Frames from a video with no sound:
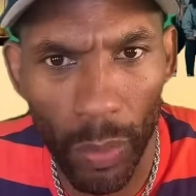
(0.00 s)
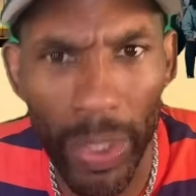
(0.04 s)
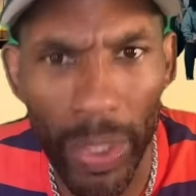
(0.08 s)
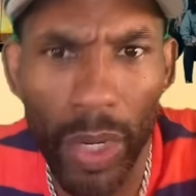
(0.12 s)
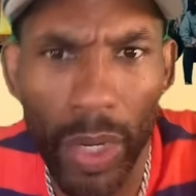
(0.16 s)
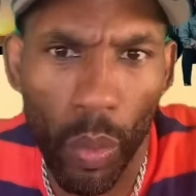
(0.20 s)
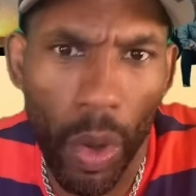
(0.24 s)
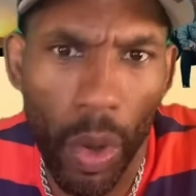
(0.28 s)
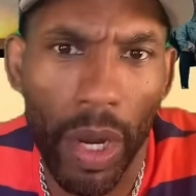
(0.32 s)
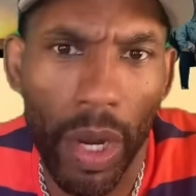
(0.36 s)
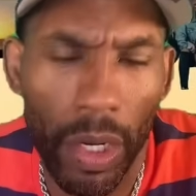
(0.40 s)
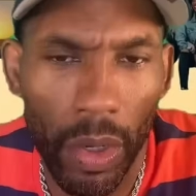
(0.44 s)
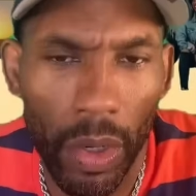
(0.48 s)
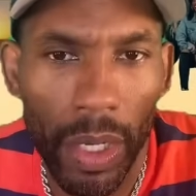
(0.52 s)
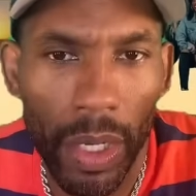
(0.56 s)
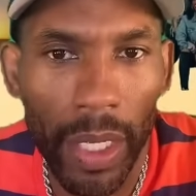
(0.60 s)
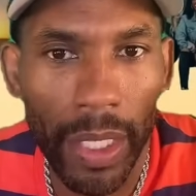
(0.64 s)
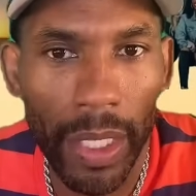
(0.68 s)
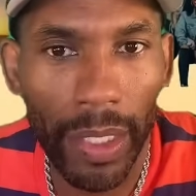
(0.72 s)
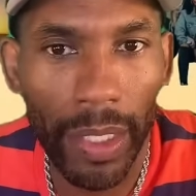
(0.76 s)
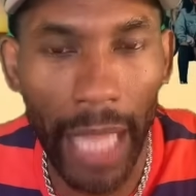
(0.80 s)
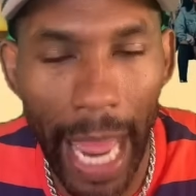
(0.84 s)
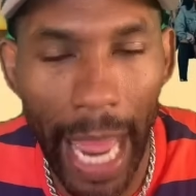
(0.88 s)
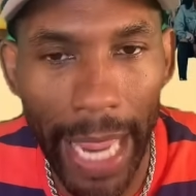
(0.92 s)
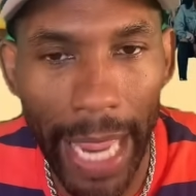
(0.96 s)
We could work.
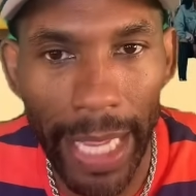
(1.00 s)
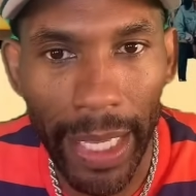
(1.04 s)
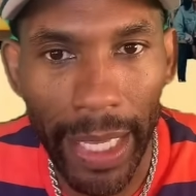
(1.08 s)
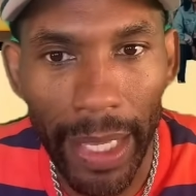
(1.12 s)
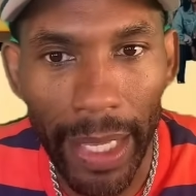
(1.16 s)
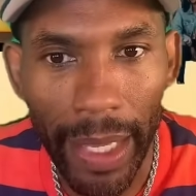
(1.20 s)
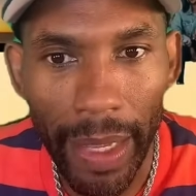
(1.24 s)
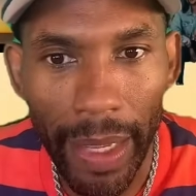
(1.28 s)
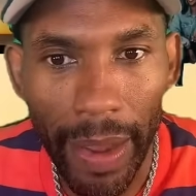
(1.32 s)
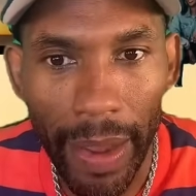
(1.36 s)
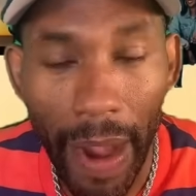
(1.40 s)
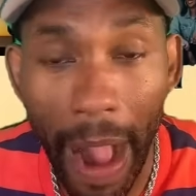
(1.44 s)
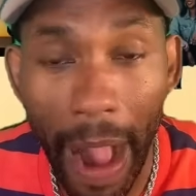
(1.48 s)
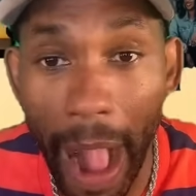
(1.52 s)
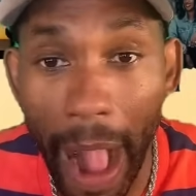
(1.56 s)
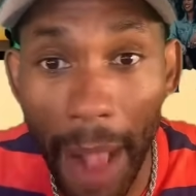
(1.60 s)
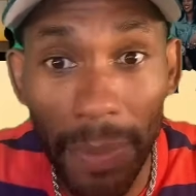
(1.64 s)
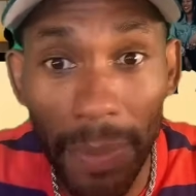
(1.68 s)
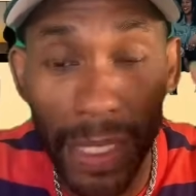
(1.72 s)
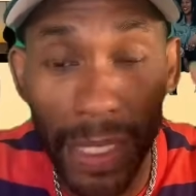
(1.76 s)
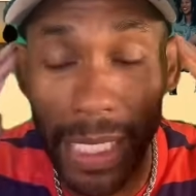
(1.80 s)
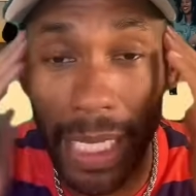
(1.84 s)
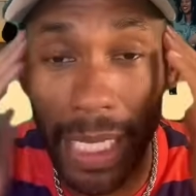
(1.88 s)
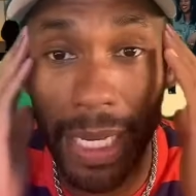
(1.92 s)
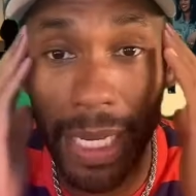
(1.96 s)
Like, I'm
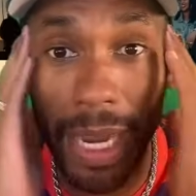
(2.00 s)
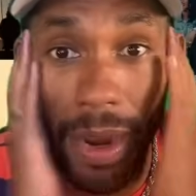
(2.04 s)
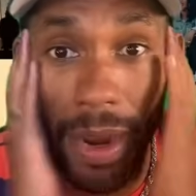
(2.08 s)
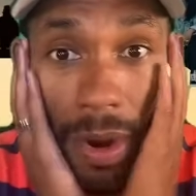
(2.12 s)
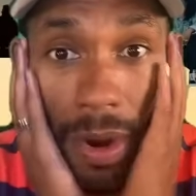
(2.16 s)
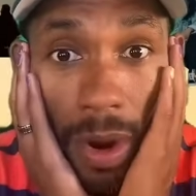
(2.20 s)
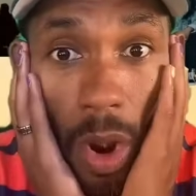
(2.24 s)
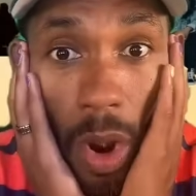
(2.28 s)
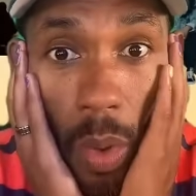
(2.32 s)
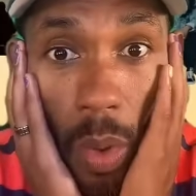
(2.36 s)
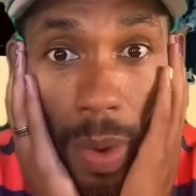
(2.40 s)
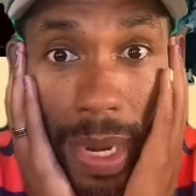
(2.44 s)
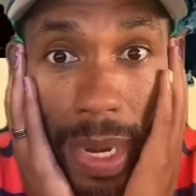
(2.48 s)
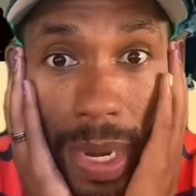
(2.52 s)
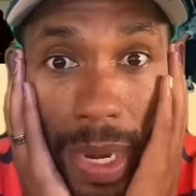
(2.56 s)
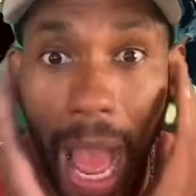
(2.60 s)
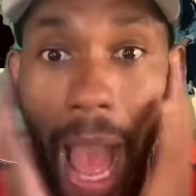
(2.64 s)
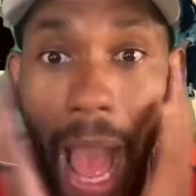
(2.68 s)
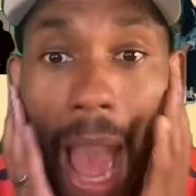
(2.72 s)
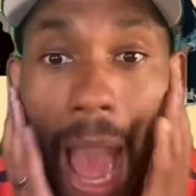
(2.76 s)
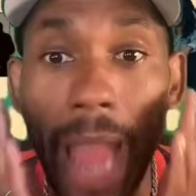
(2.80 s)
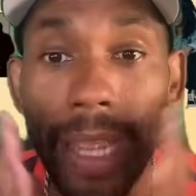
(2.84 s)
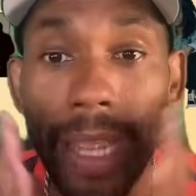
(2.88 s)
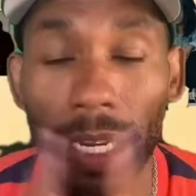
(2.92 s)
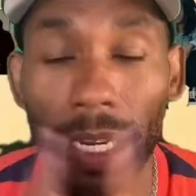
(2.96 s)
sitting there going,
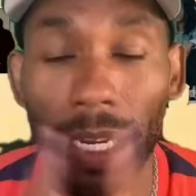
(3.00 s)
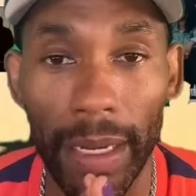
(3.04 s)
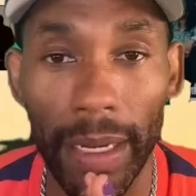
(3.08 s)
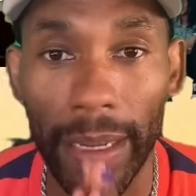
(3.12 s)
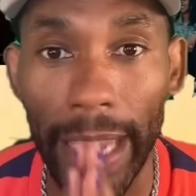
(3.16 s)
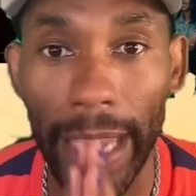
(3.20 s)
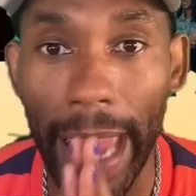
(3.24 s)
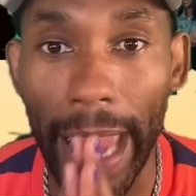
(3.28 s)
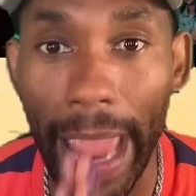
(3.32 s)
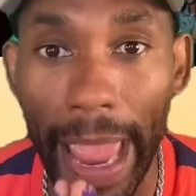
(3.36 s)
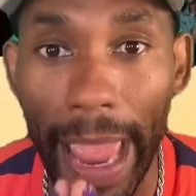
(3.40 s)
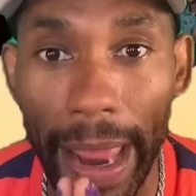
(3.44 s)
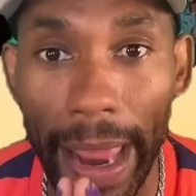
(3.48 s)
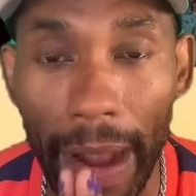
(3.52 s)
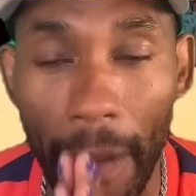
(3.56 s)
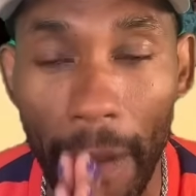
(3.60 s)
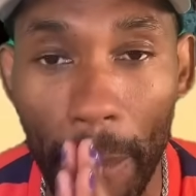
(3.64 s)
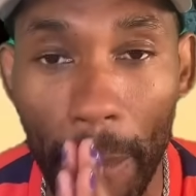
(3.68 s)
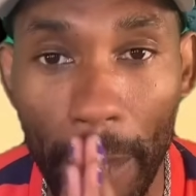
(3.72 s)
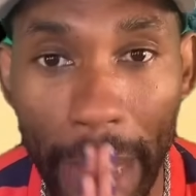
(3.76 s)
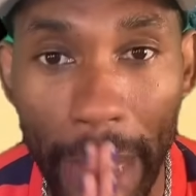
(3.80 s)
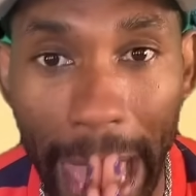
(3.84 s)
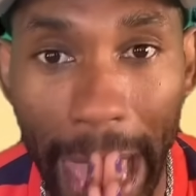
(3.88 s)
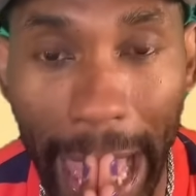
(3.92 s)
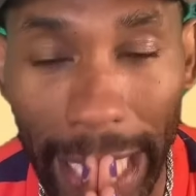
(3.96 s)
I can't
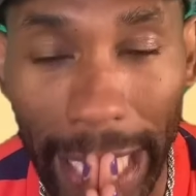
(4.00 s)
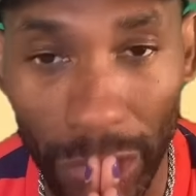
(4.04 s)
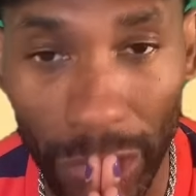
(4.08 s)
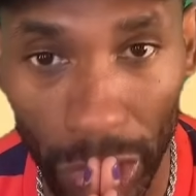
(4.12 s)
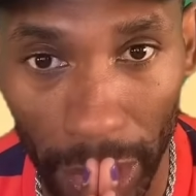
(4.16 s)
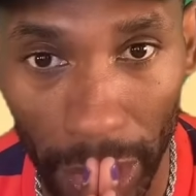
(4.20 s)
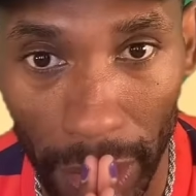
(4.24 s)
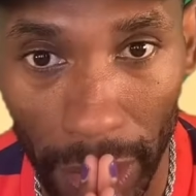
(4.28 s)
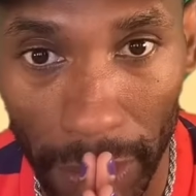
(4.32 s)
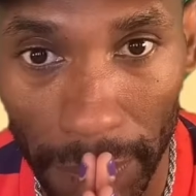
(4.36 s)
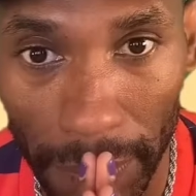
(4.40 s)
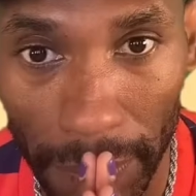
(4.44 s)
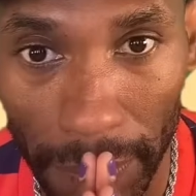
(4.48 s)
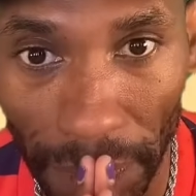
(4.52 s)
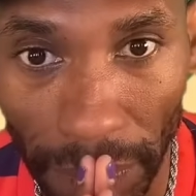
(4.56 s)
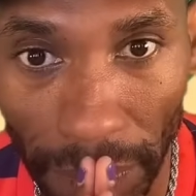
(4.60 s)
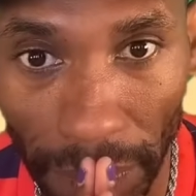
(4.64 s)
imagine.